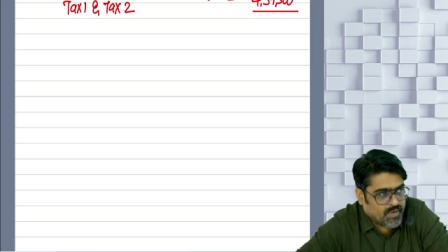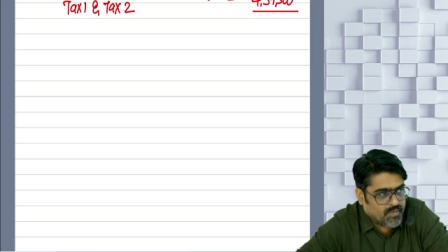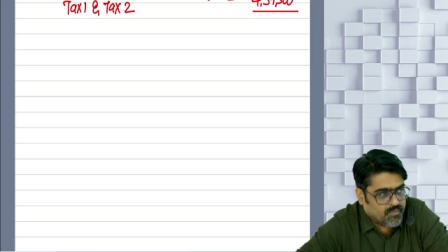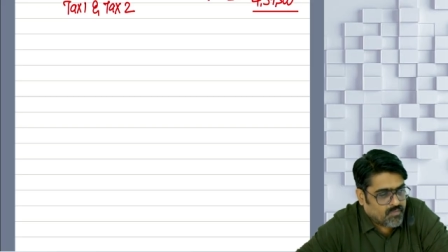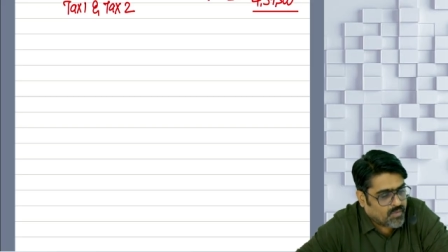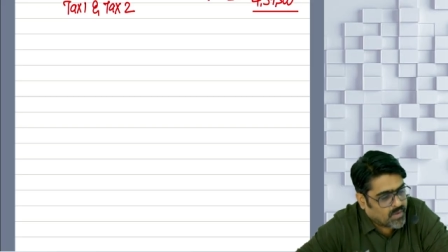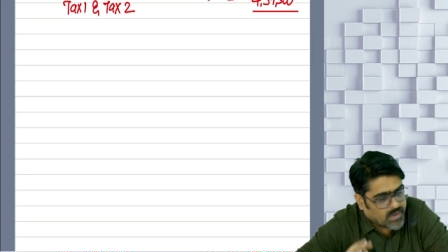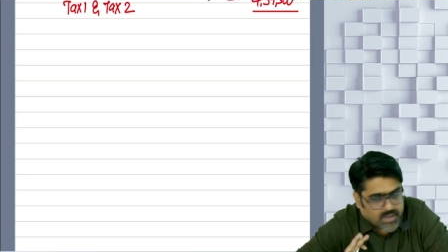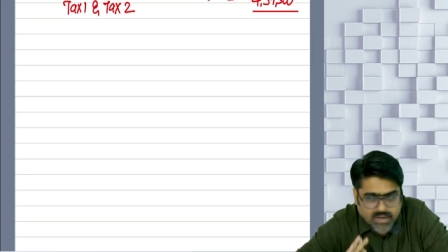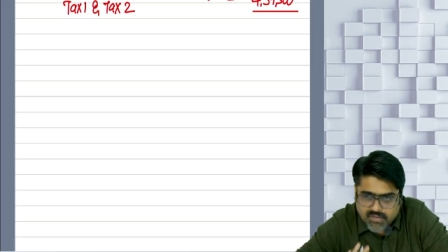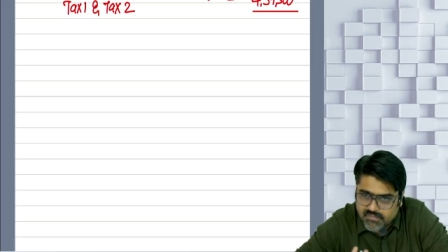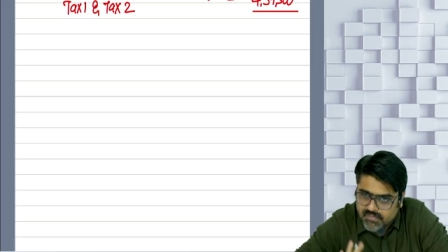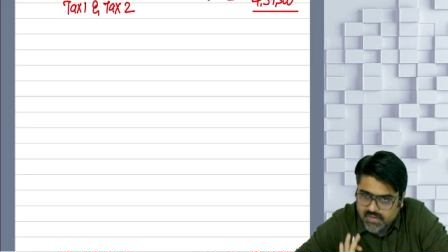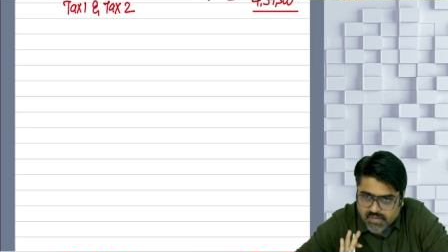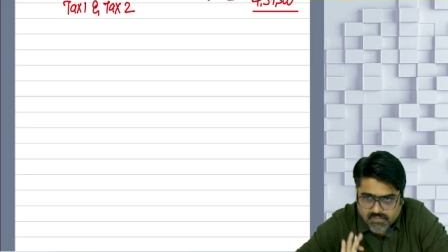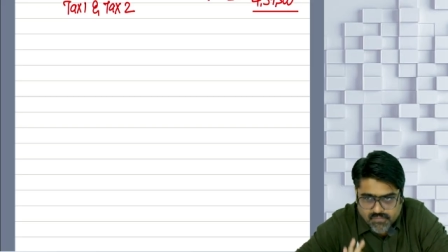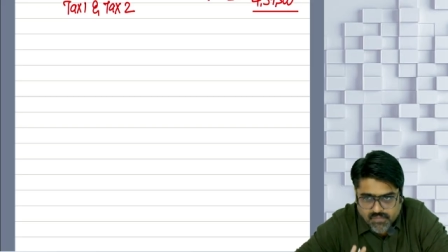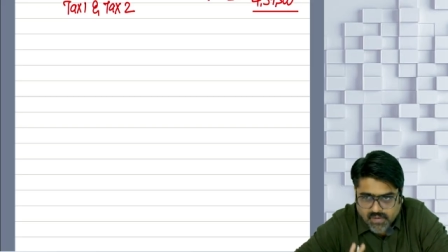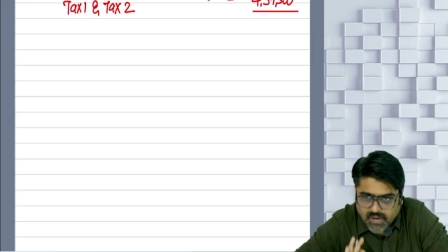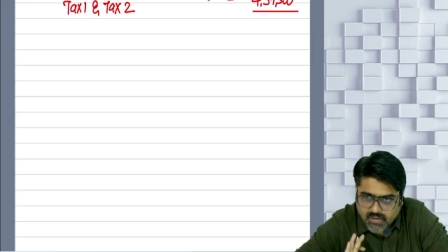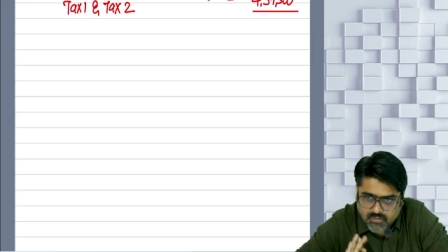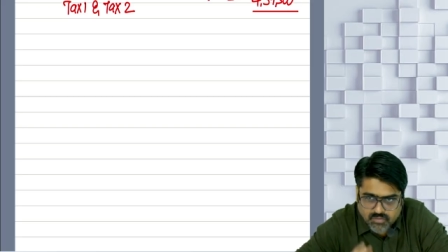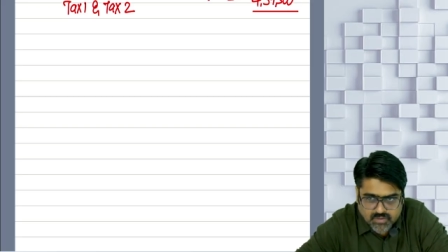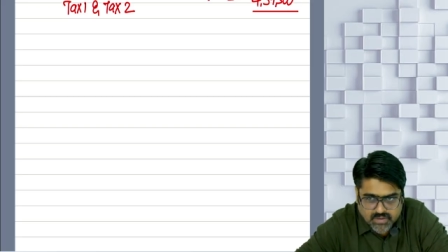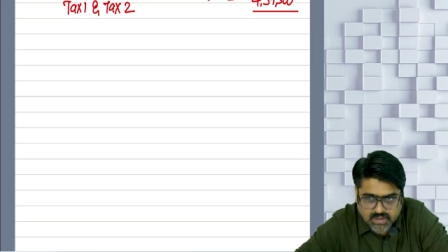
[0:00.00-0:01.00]

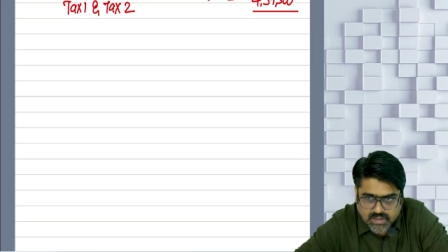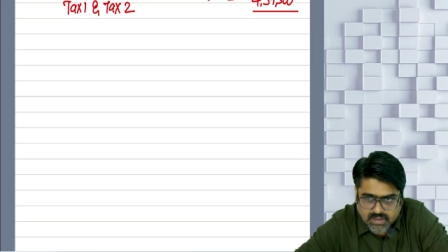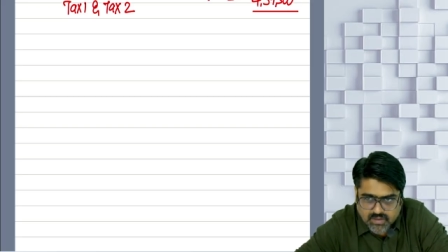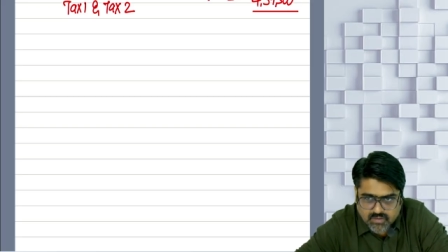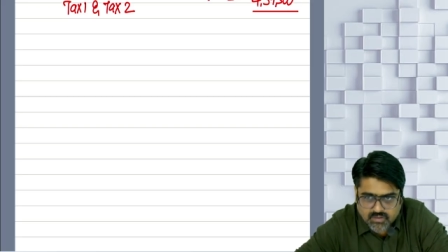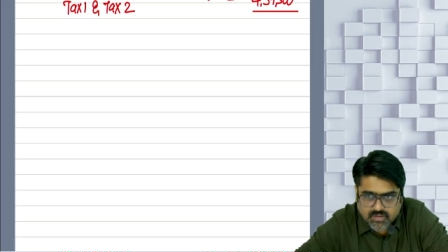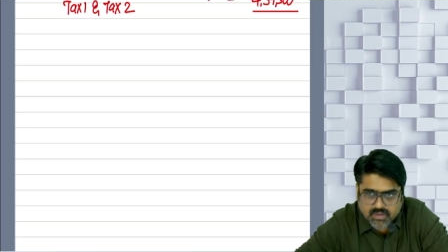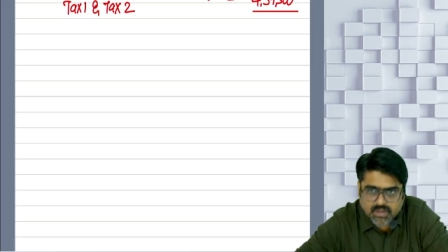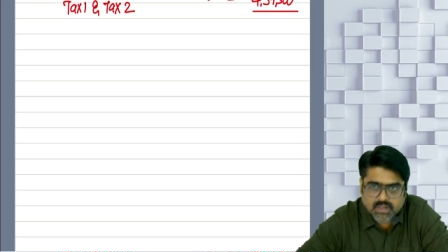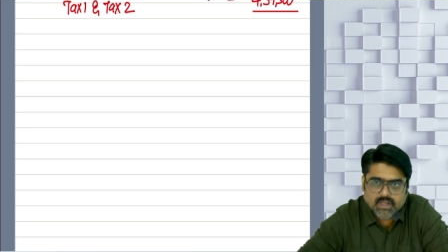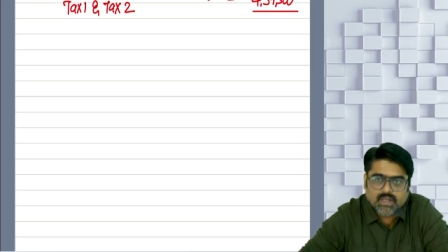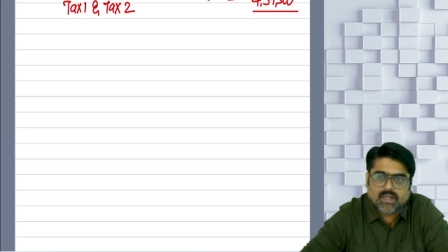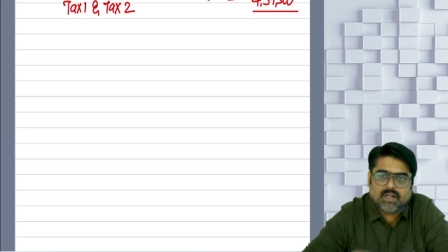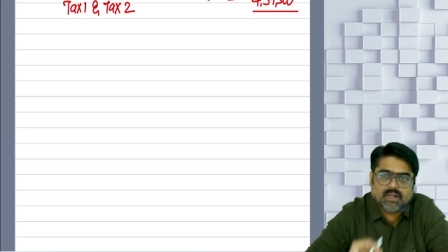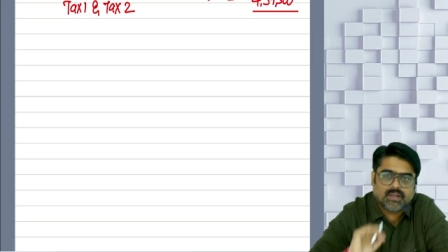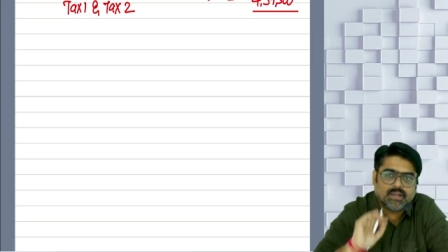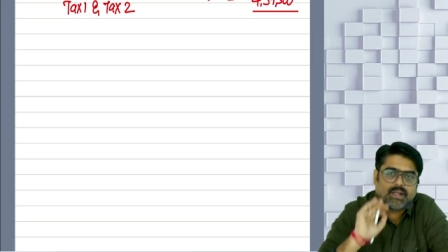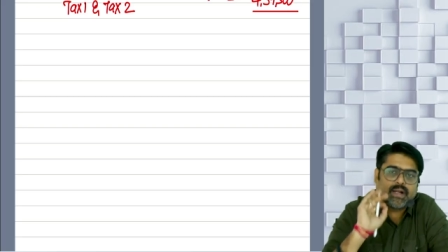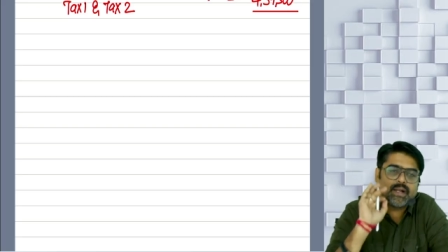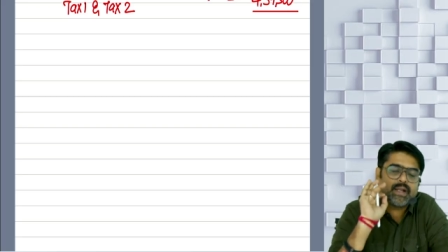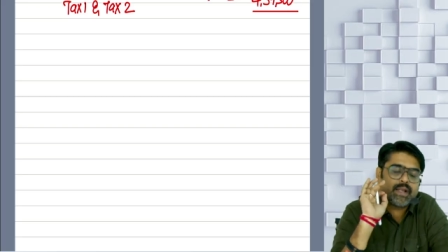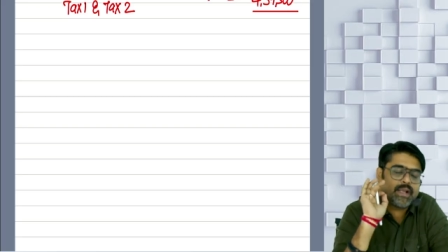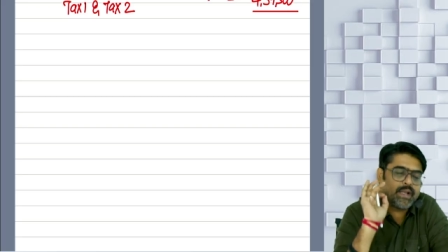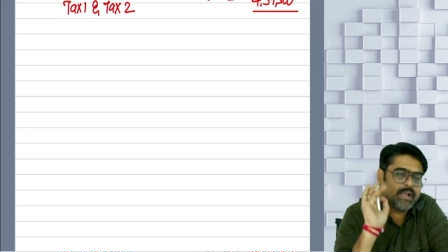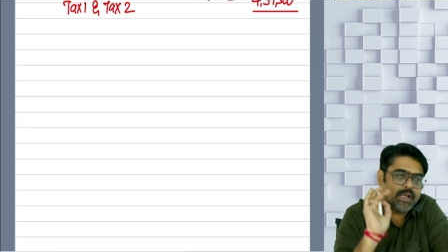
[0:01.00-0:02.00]
45.5 says
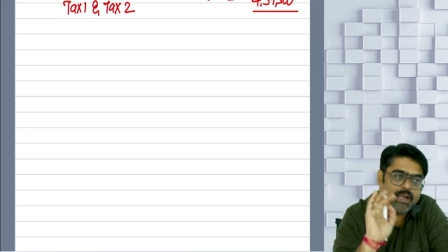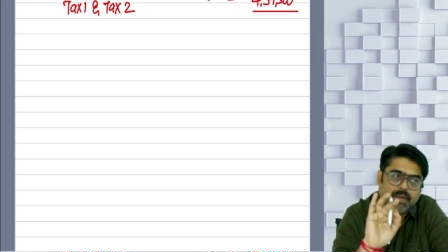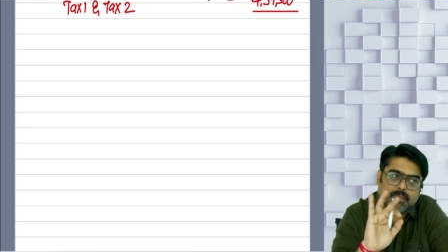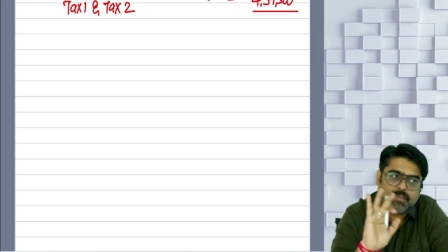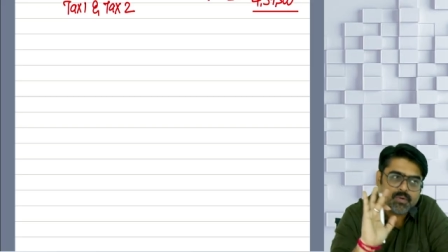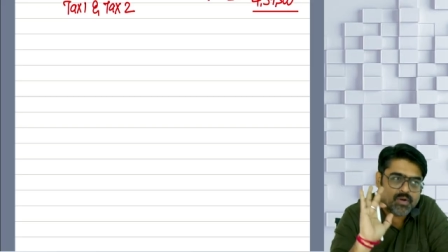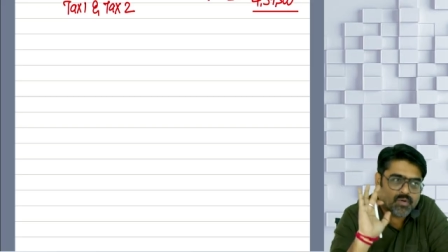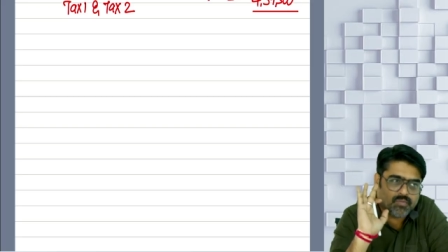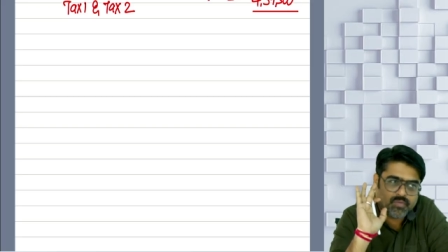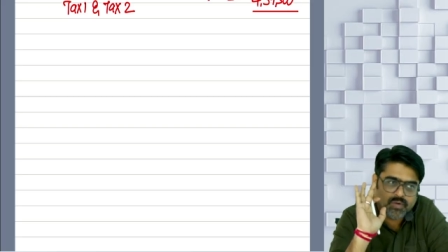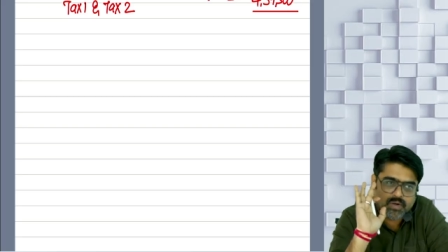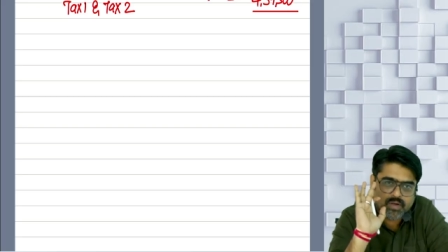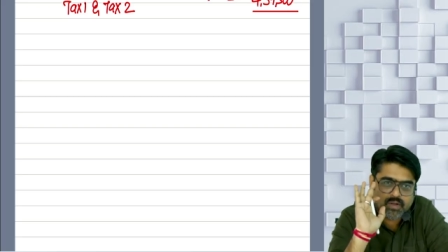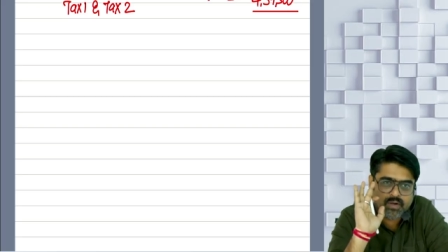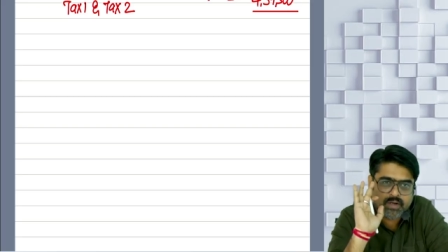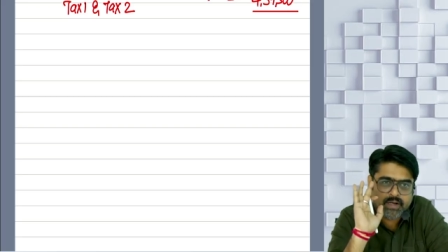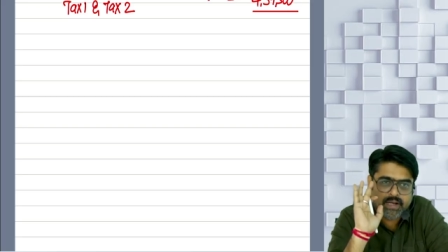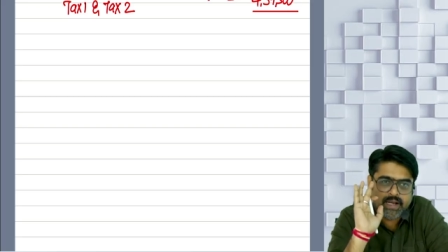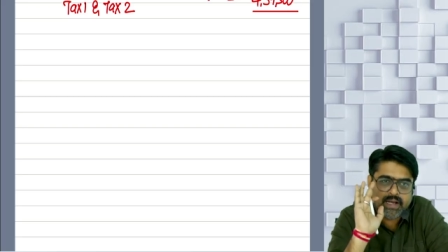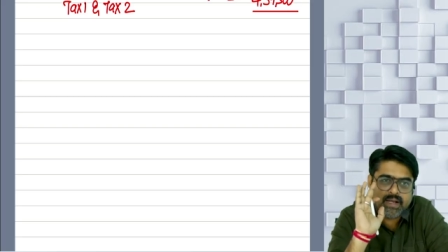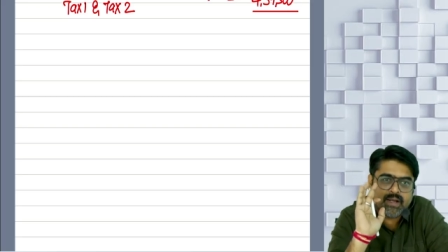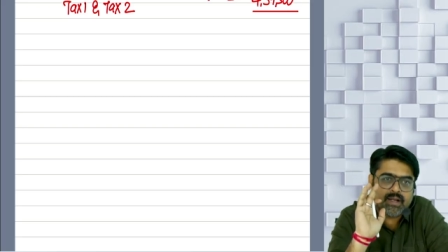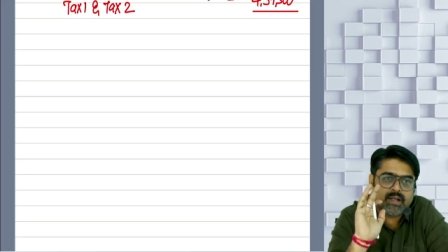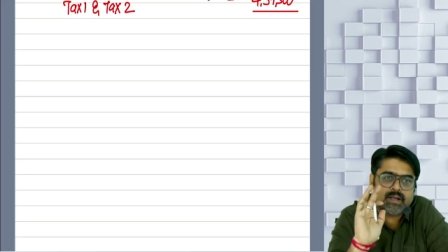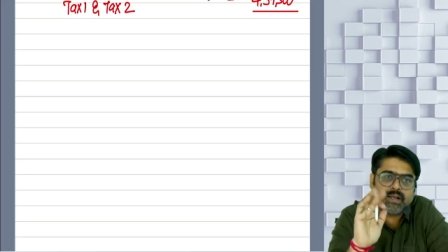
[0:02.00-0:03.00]
that any profit or
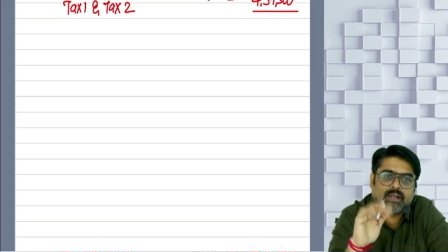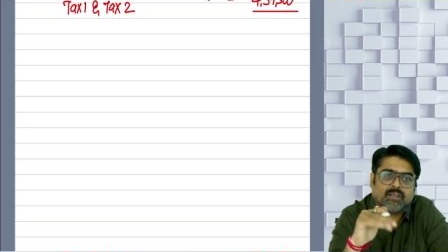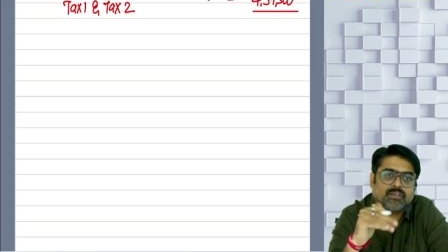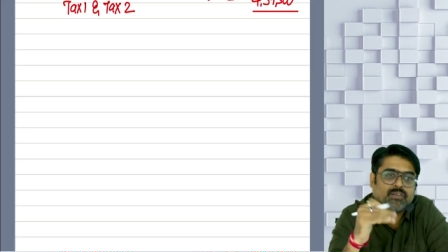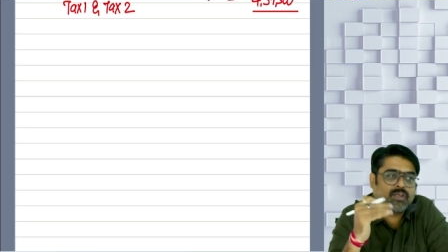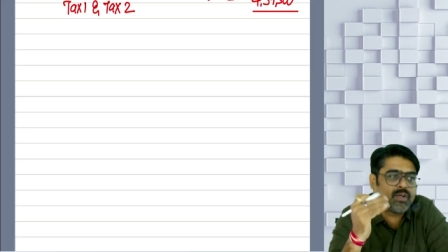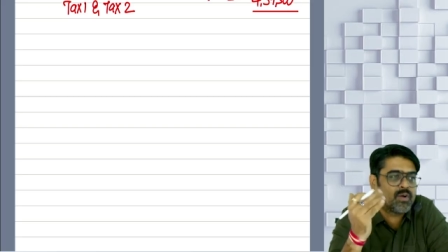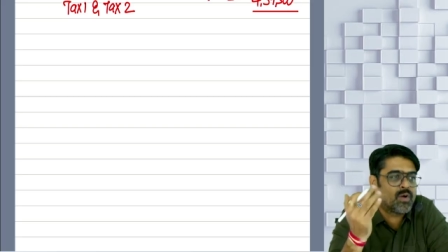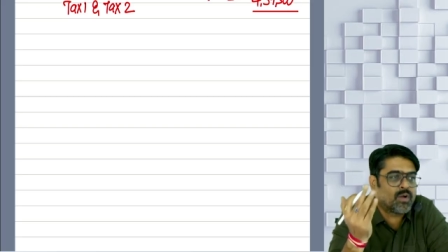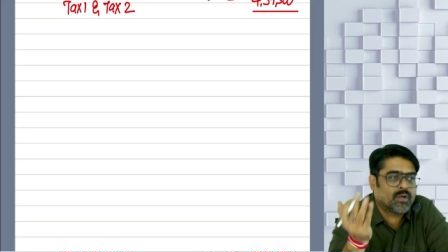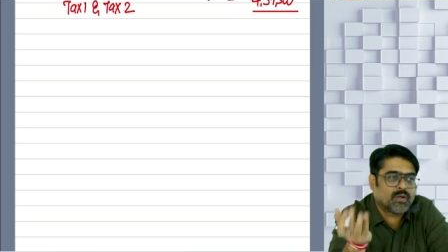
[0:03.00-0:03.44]
gain arising on